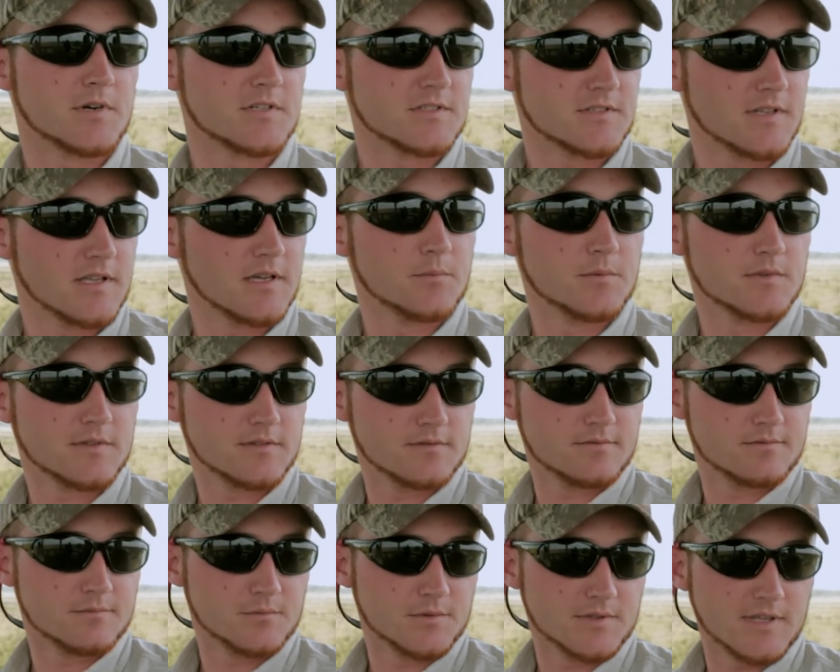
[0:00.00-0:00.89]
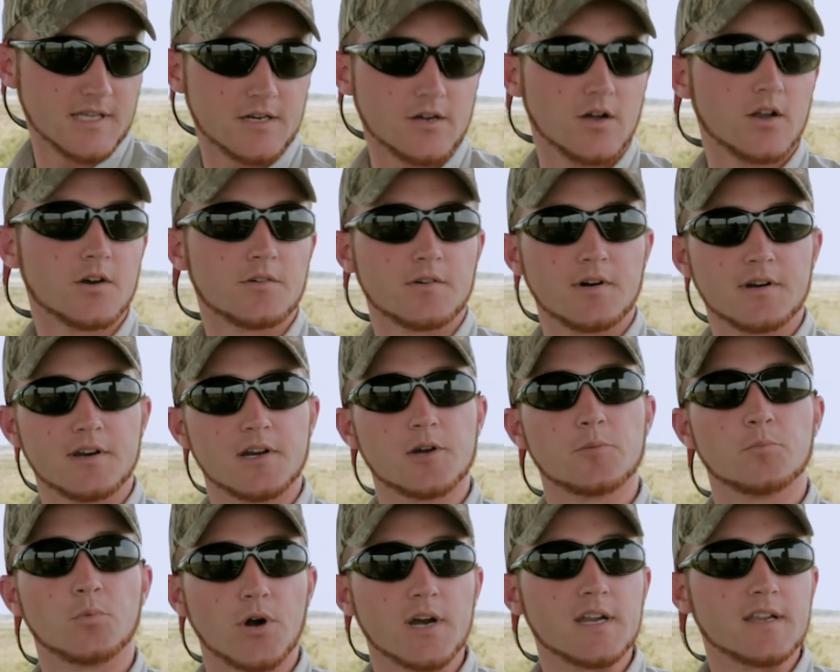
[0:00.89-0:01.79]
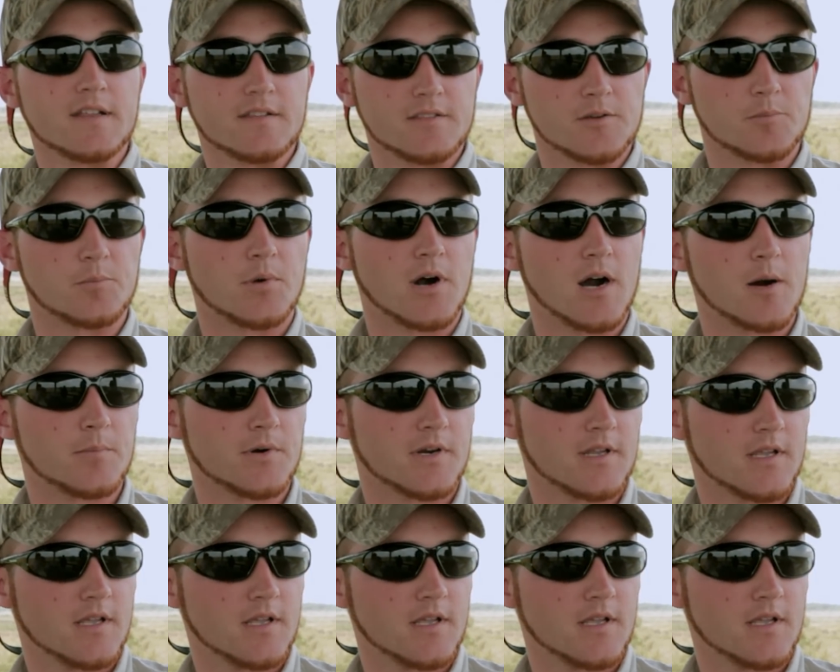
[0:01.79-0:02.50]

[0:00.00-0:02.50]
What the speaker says: so they what they call around here breaking the property.